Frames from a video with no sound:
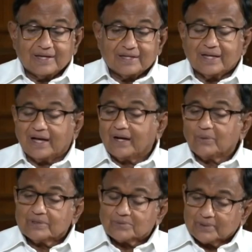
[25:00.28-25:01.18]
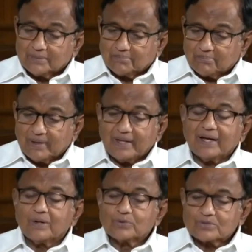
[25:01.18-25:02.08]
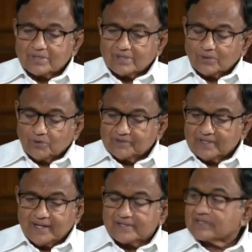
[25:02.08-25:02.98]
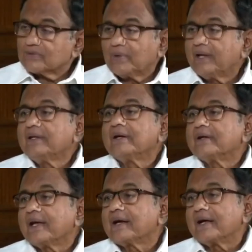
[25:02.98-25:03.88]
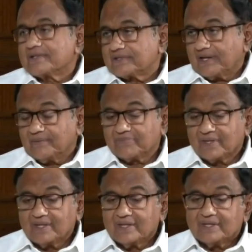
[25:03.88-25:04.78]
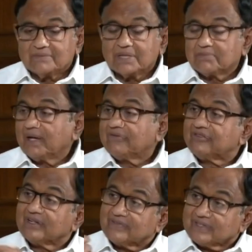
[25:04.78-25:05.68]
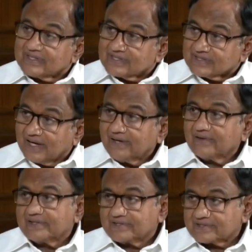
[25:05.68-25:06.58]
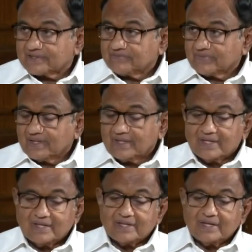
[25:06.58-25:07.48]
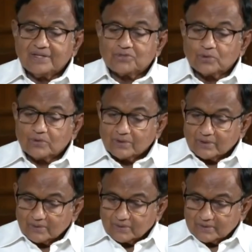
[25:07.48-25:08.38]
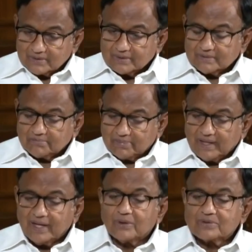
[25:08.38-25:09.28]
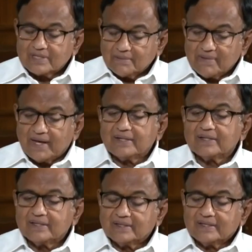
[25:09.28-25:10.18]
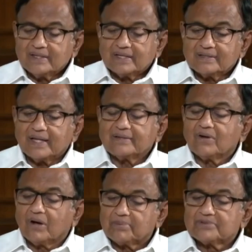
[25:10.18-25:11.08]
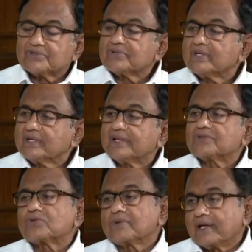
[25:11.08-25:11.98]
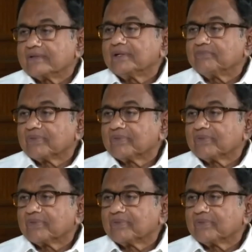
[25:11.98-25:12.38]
Now, how it will play out over the next 1 year, I can't say. But my fervent desire is it should play out in a manner that the opposition gets together